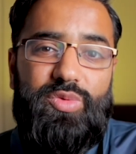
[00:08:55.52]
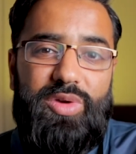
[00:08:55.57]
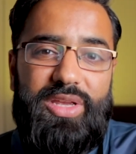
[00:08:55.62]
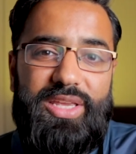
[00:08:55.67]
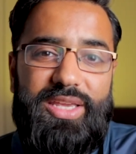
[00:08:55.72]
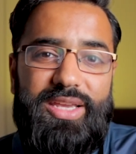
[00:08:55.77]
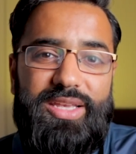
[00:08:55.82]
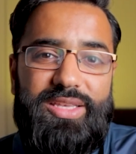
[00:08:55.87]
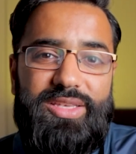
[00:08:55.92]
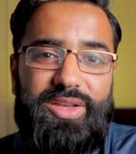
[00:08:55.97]
were
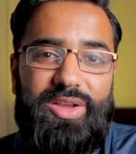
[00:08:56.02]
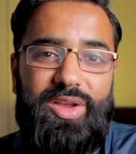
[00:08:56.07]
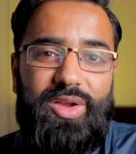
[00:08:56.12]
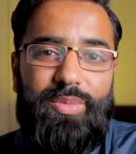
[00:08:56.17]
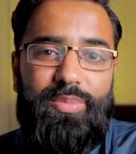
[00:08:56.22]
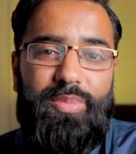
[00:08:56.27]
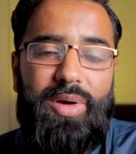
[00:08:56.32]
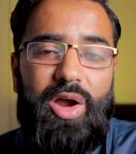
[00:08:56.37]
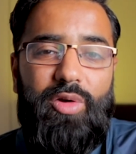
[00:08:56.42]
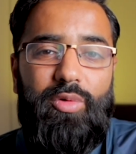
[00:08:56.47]
years ago,
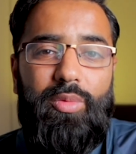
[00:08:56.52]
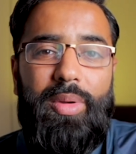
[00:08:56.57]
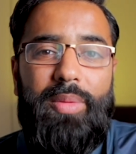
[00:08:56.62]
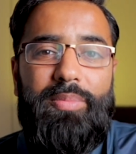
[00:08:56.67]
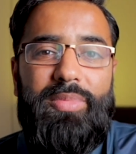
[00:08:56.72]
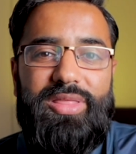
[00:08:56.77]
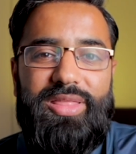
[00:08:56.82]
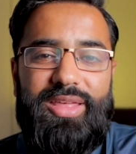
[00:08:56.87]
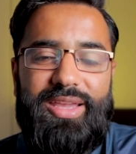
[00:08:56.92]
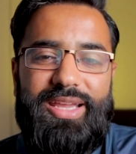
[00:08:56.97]
but I
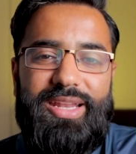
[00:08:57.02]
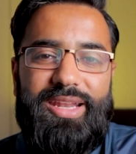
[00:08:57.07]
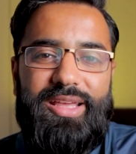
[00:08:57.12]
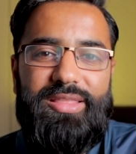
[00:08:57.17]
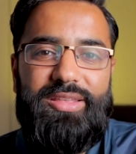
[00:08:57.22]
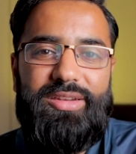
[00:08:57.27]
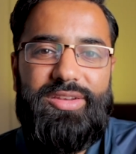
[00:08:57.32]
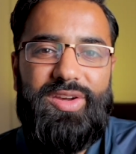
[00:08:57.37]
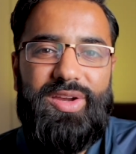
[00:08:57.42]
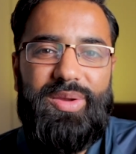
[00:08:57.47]
remember thinking at
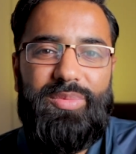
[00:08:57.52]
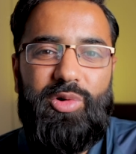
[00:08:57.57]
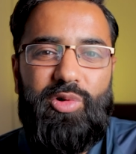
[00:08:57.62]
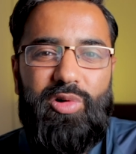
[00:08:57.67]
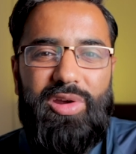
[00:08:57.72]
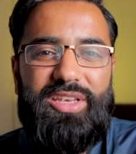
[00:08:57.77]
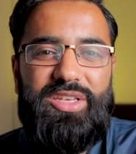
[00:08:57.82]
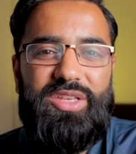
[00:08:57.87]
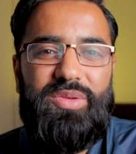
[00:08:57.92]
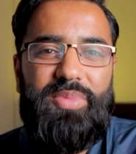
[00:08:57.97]
the time,
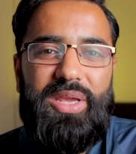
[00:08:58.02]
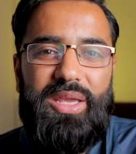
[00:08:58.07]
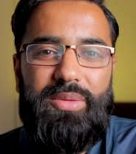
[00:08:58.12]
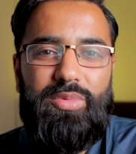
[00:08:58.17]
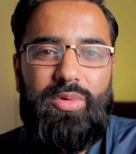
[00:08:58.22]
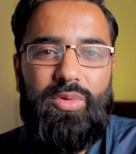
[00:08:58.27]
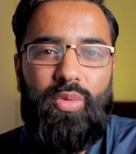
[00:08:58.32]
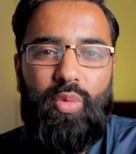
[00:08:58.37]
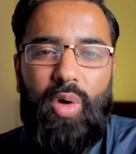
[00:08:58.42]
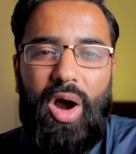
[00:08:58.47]
crazy
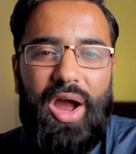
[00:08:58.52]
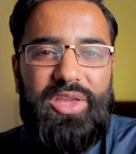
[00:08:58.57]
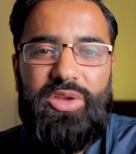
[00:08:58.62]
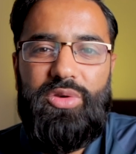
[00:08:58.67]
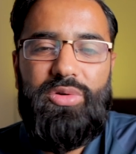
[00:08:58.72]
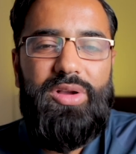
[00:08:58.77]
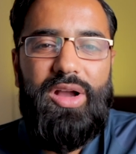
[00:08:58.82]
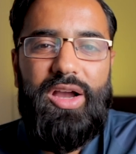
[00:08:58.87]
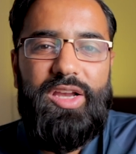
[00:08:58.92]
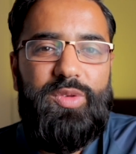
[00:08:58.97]
people, why are you
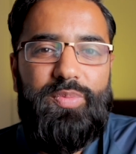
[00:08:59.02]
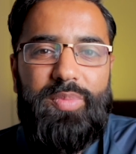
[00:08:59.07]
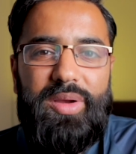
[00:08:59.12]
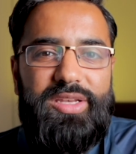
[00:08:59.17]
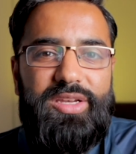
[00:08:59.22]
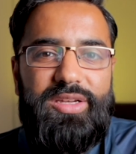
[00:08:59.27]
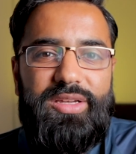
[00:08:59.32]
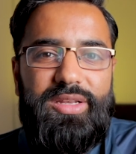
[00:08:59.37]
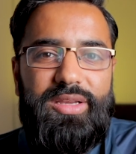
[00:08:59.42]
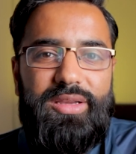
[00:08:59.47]
guys
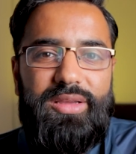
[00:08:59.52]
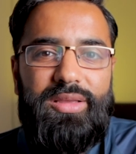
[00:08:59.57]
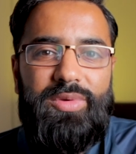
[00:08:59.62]
budgeting?